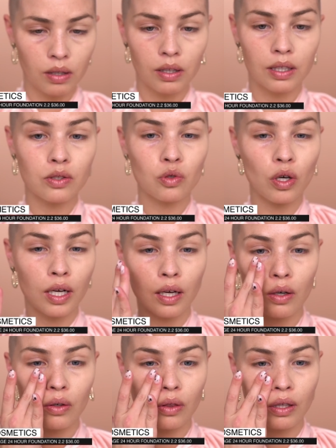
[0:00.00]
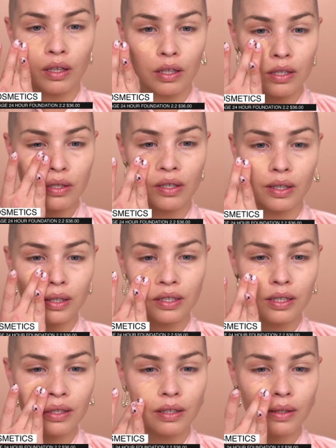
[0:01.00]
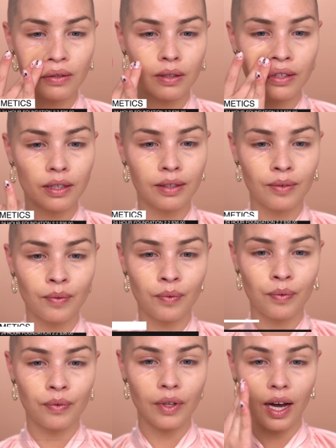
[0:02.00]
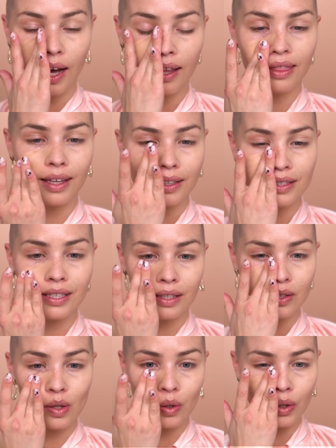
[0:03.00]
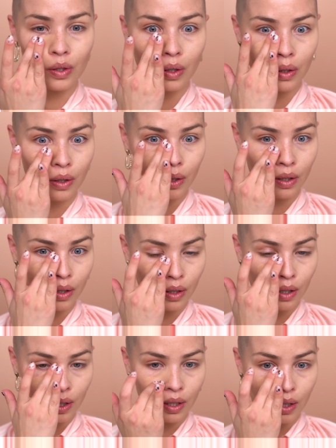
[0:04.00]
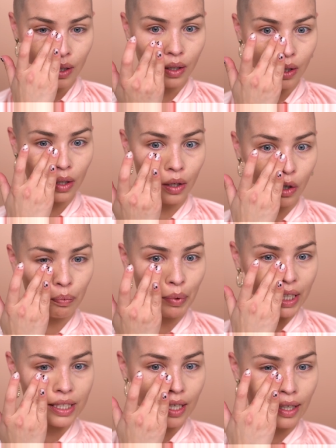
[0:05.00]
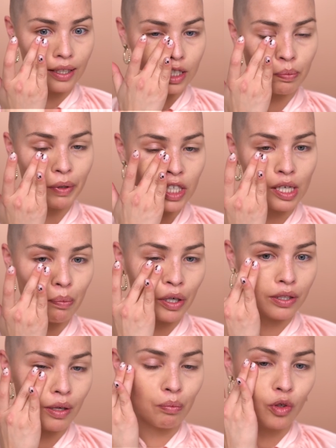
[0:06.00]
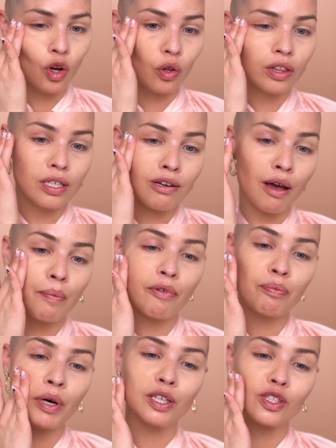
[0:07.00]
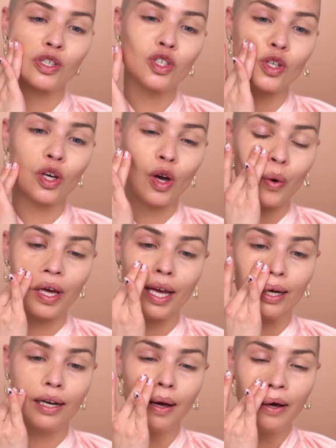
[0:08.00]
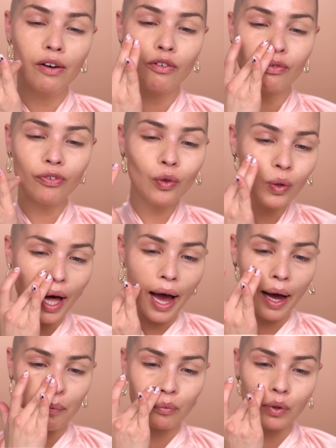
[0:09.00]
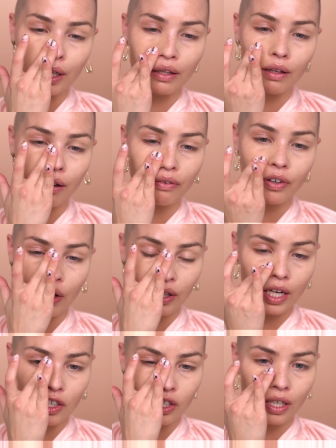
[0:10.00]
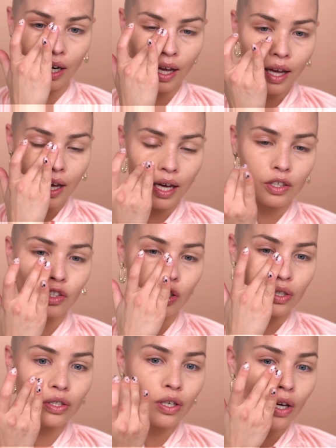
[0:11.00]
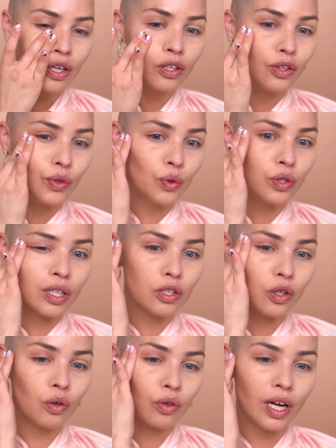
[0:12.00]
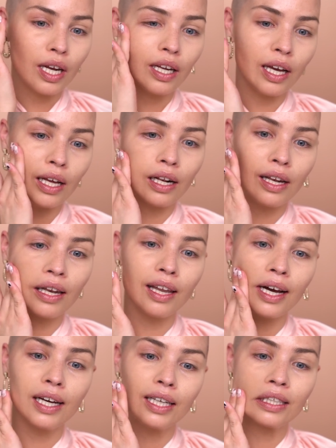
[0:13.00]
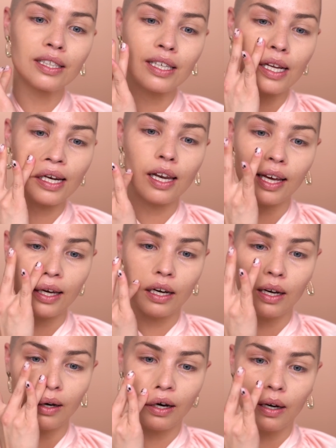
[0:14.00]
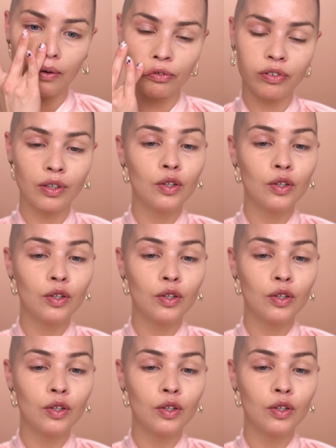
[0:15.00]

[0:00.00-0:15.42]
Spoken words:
Let's try it on the other side. Ah, that does look a lot better, especially because I'm not the type of person to go in full ham with her foundation and just use it to create a light layer of